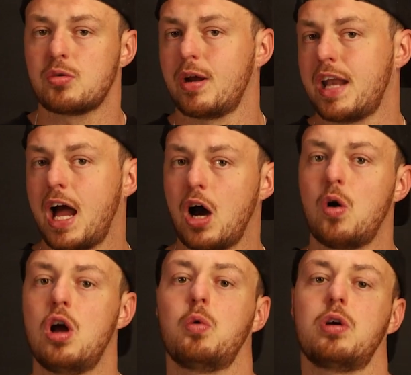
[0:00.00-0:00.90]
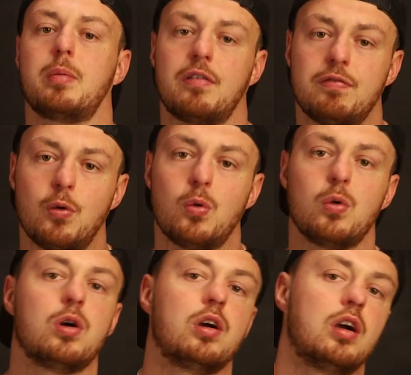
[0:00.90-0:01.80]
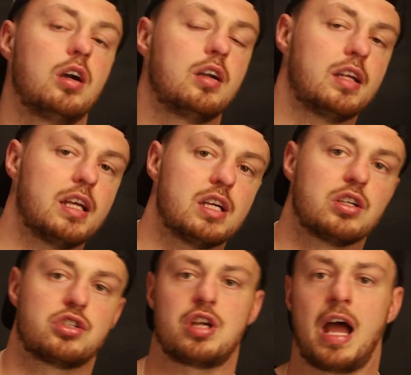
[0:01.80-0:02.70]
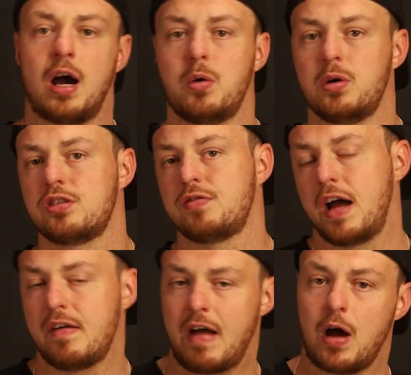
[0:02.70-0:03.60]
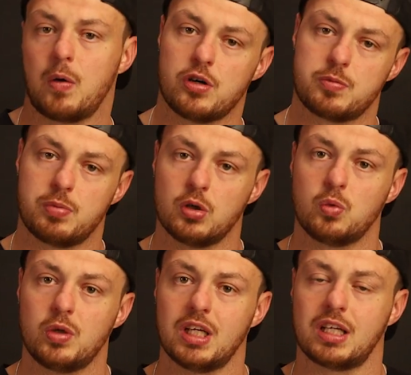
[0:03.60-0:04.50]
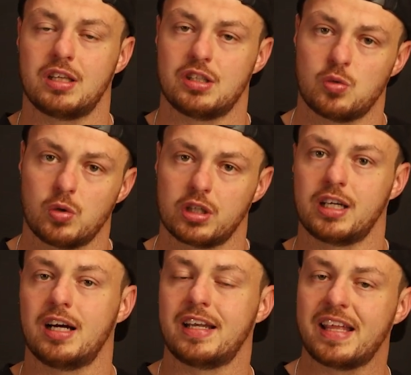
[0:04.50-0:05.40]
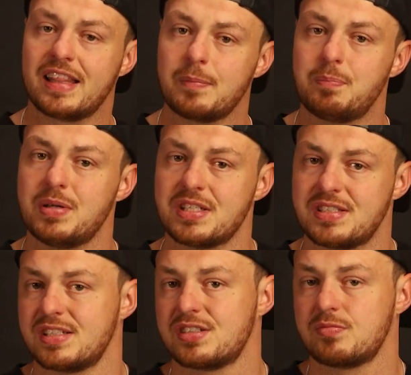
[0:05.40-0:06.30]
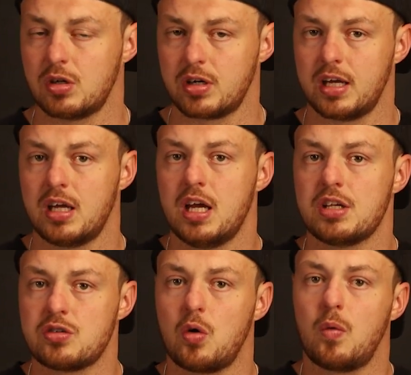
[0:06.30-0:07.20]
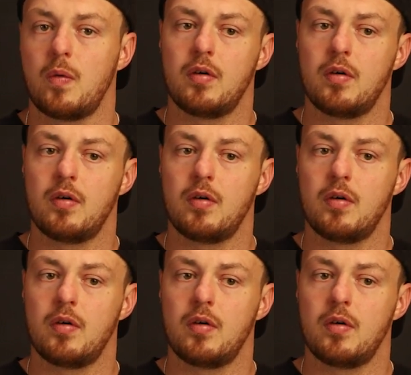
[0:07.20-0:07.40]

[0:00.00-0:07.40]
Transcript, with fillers: So right now we're at about four ish hours, five hours per week that you're working on in the business. Okay. So